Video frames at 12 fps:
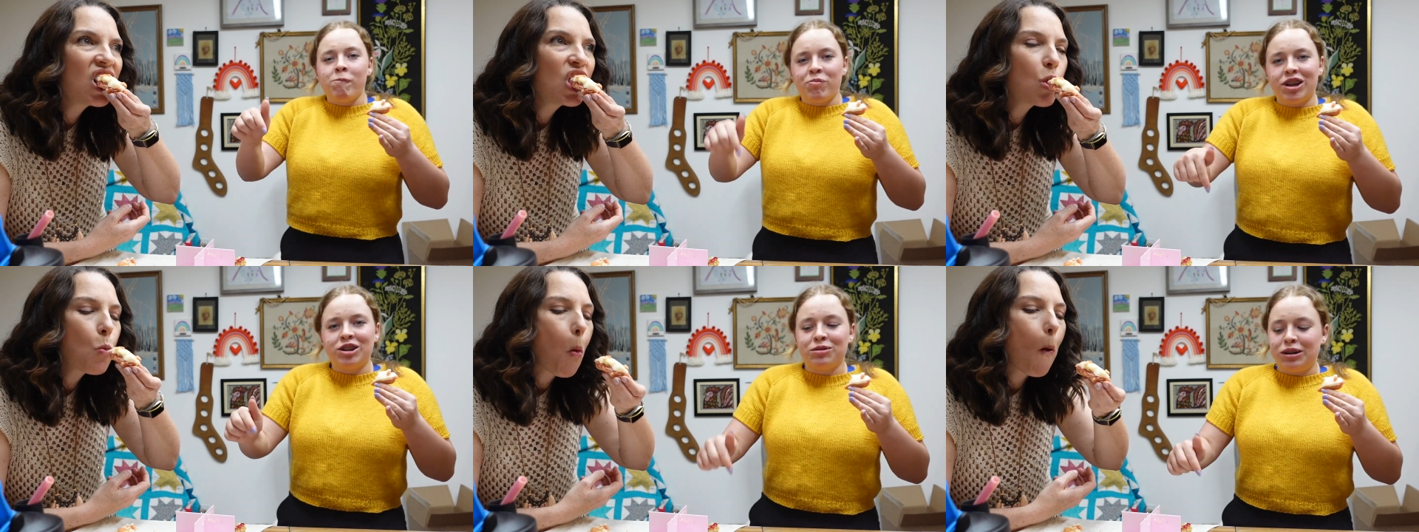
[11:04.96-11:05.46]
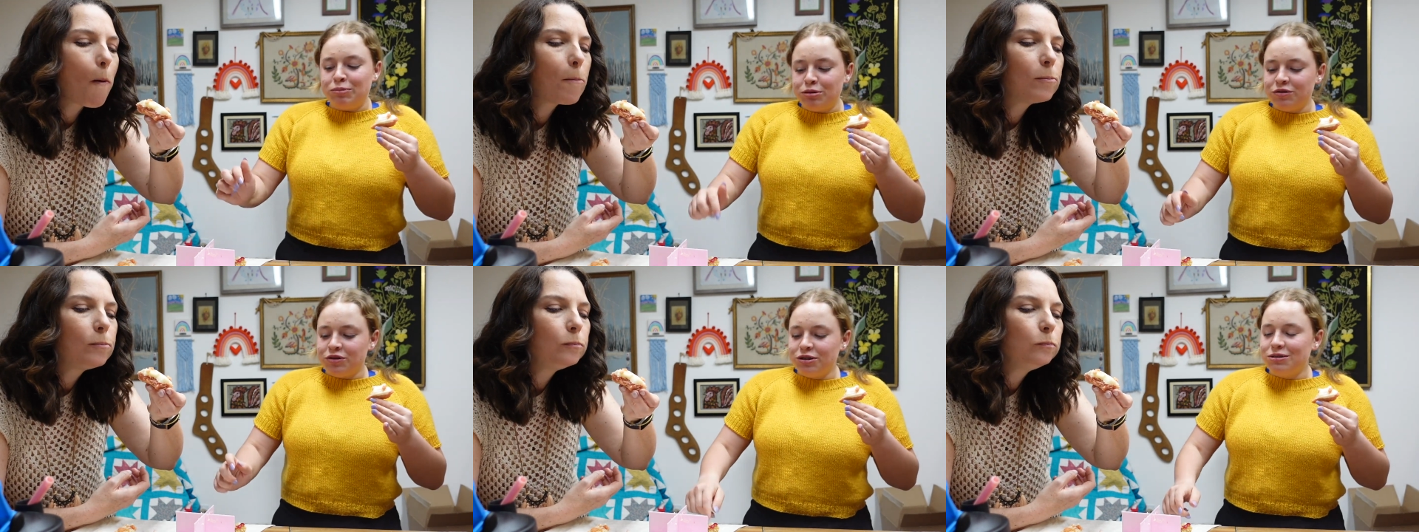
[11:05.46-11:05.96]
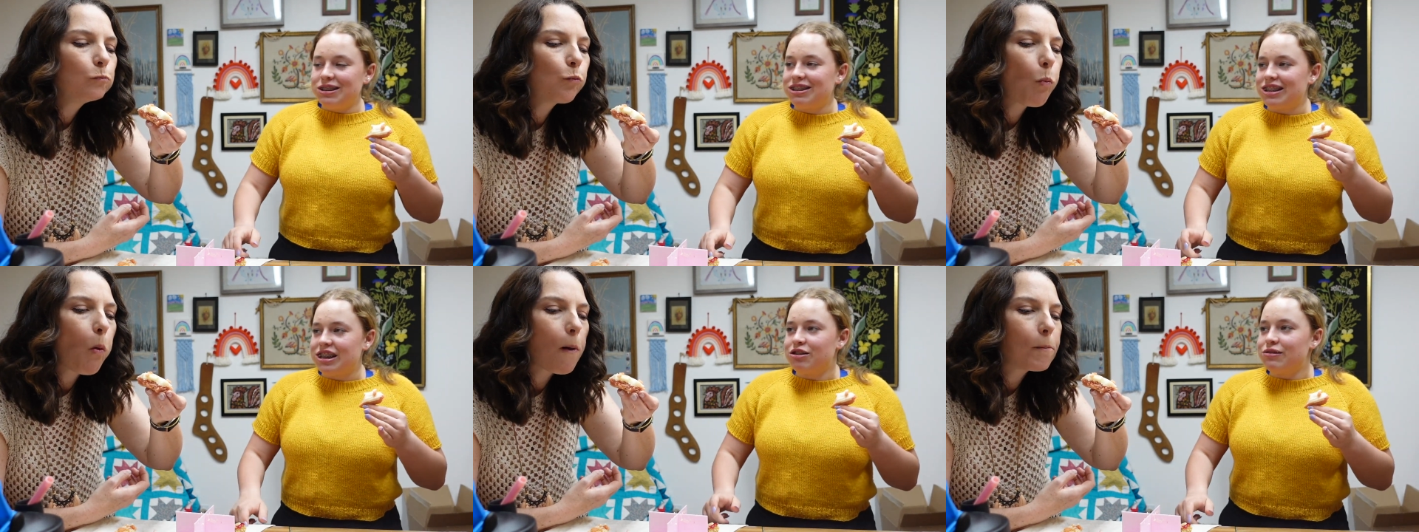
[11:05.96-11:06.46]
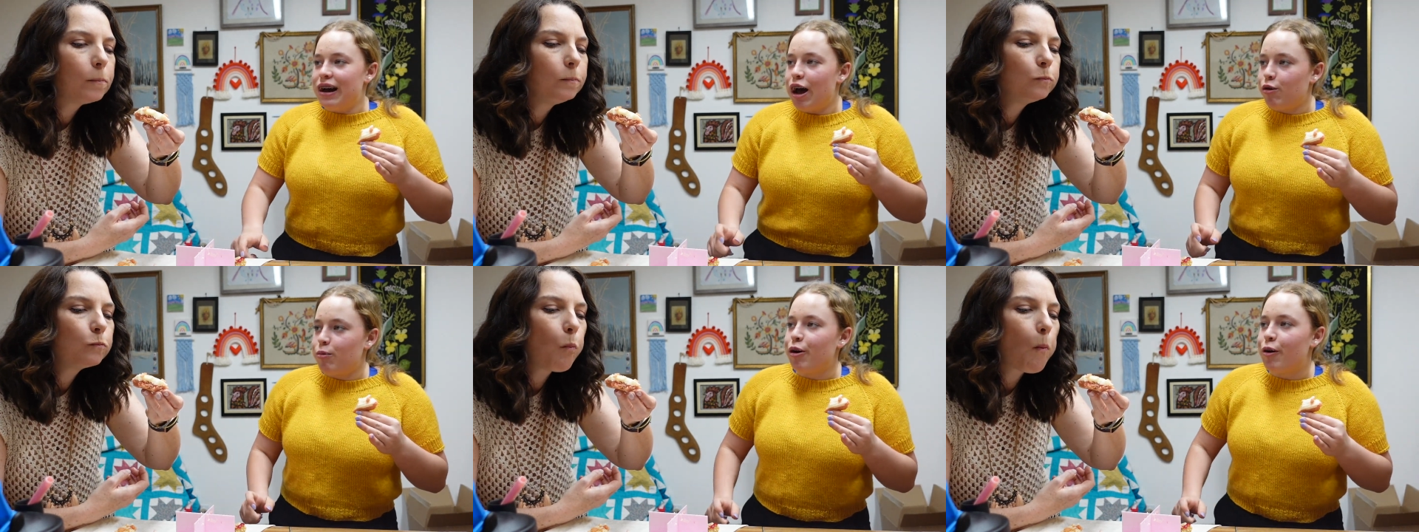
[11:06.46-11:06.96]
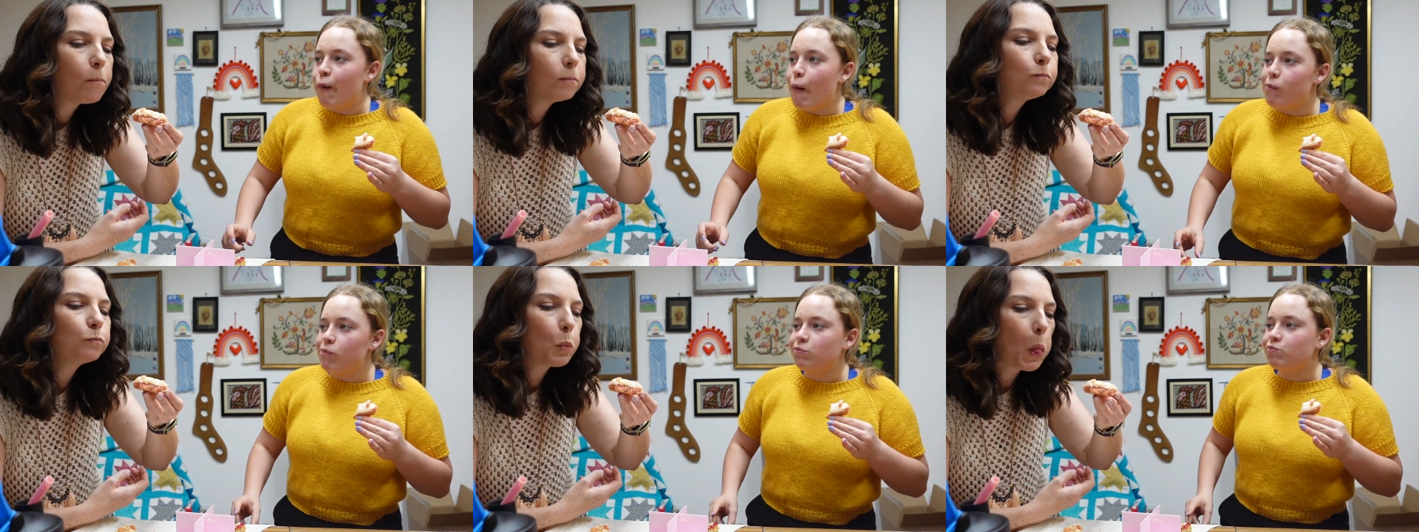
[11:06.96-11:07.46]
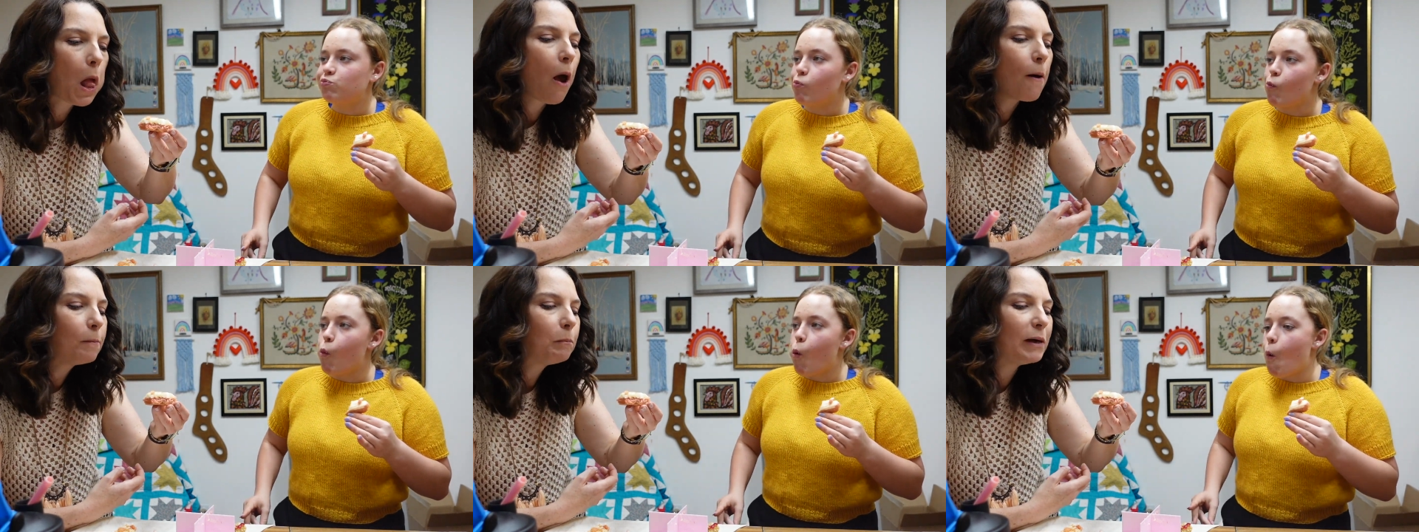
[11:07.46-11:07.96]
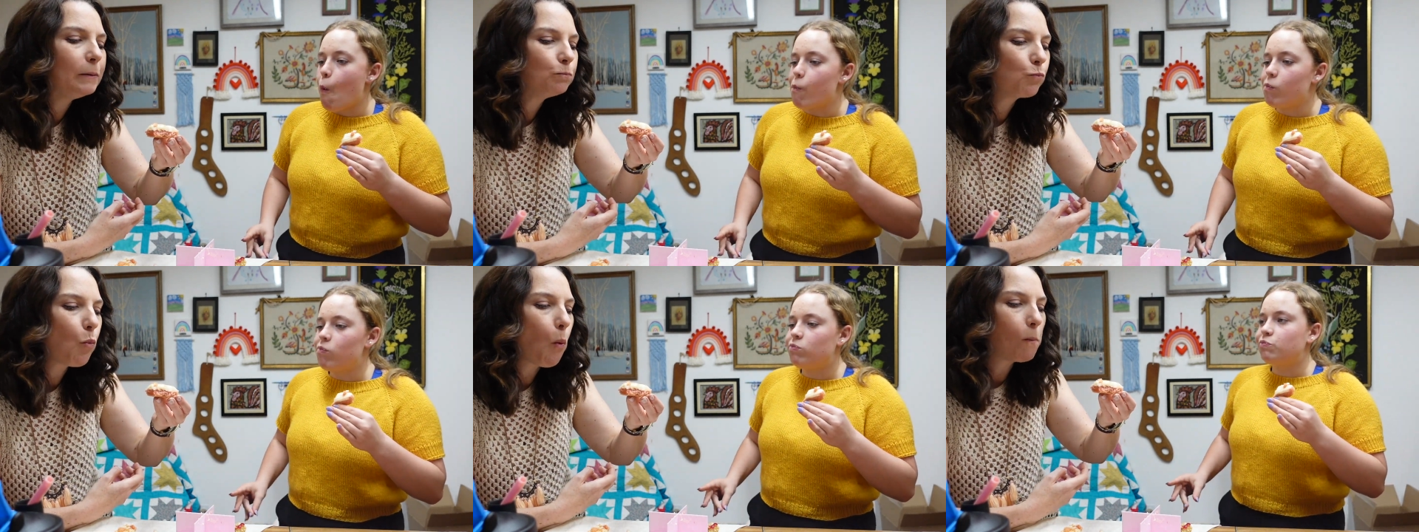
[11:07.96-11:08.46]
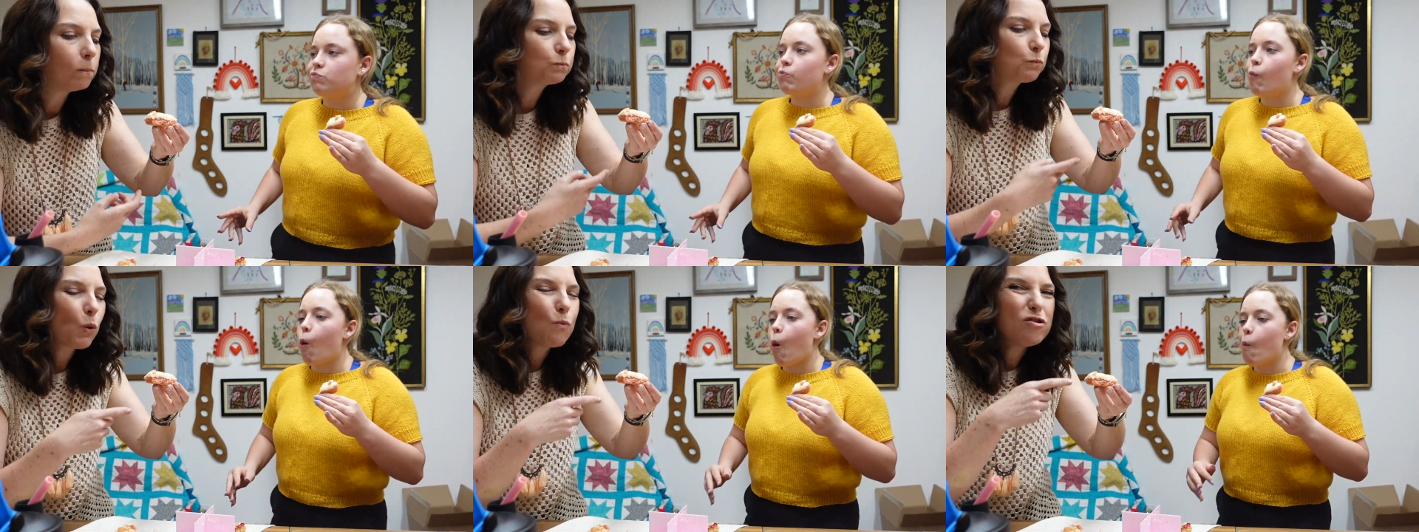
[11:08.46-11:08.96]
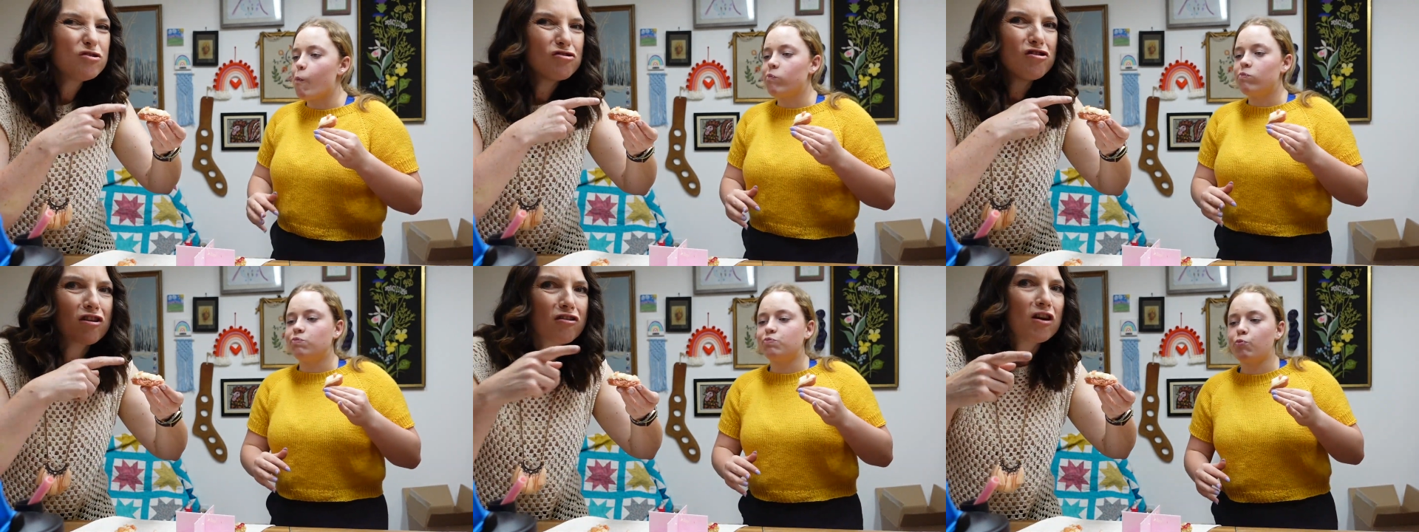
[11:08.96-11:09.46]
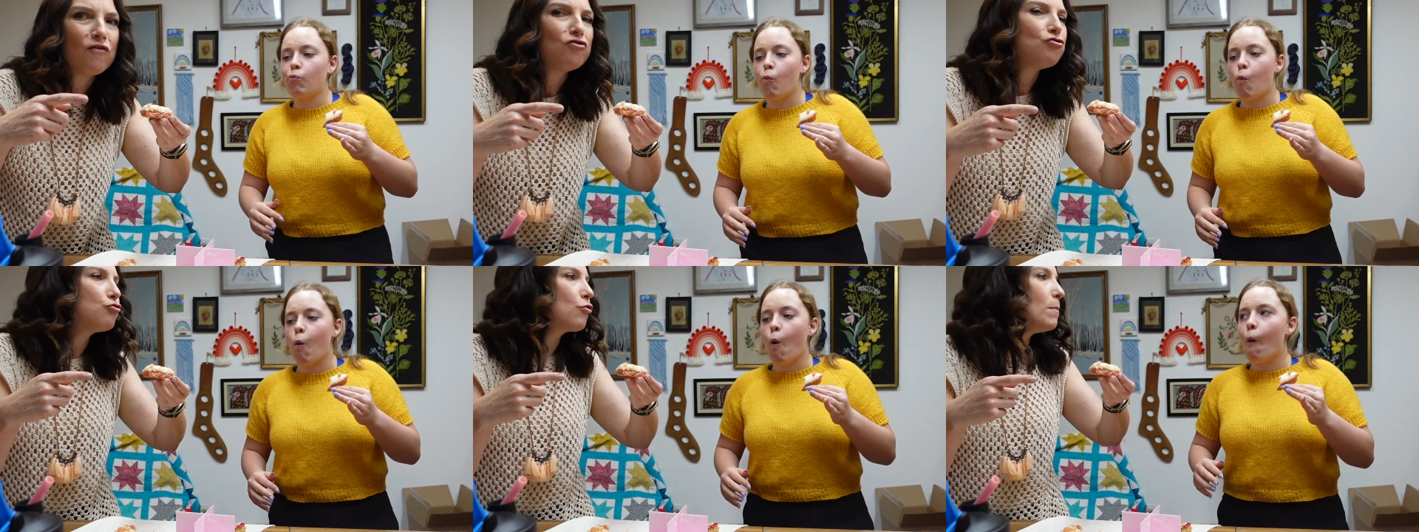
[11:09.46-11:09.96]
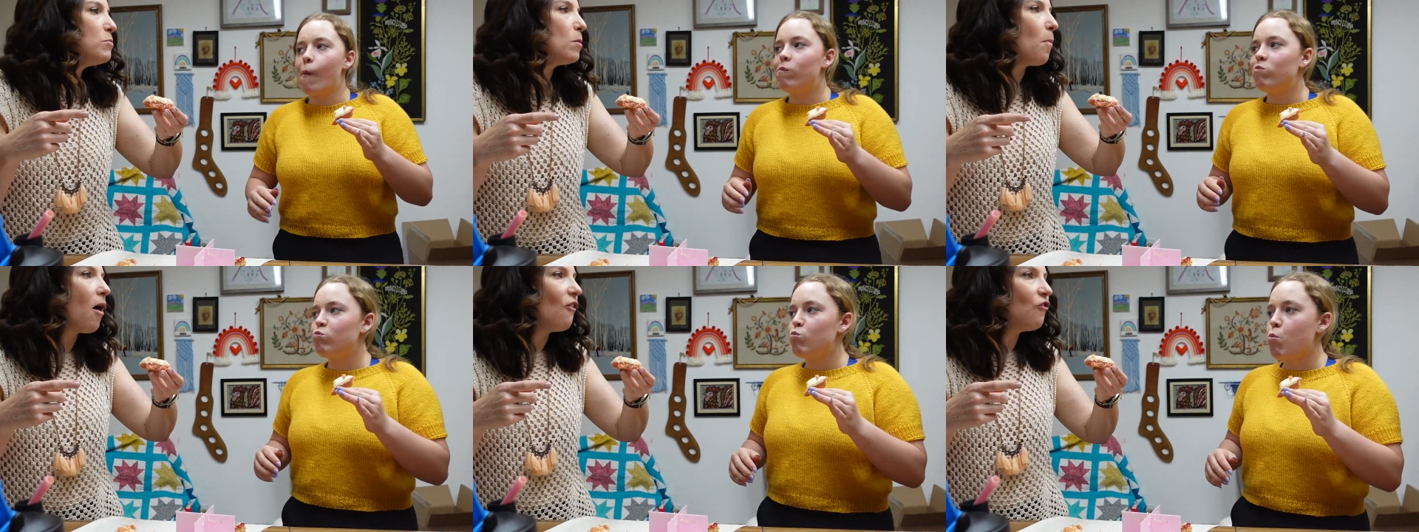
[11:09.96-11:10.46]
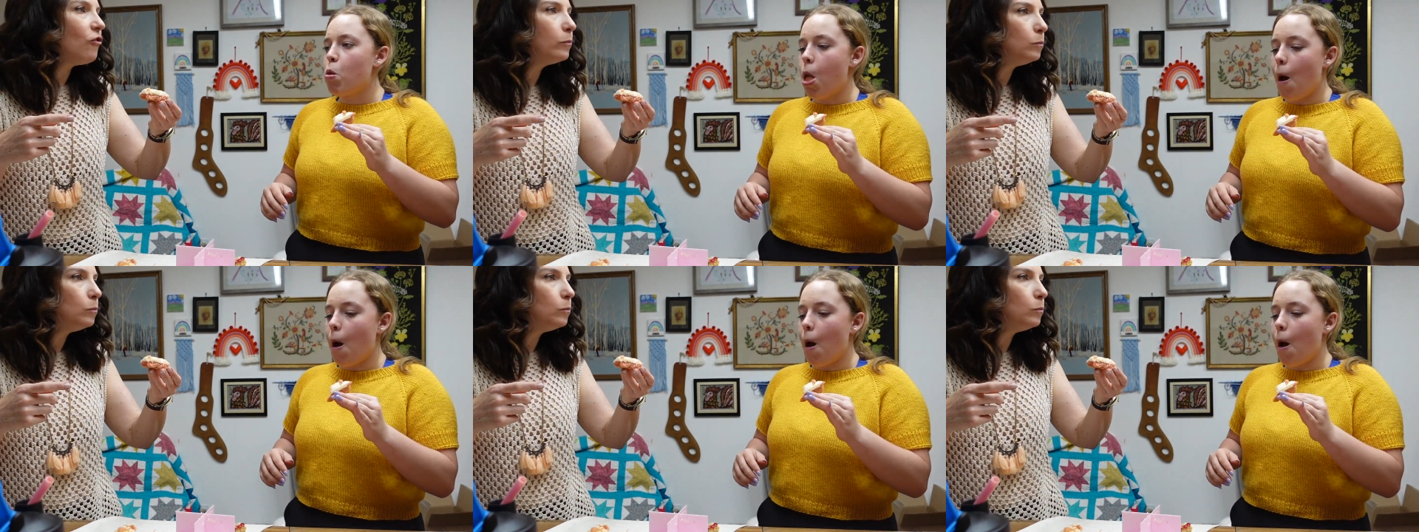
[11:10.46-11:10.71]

Speaker 1: That's why I prefer ones like the raspberry one.
Speaker 2: But we need to take a knife and scrape some off.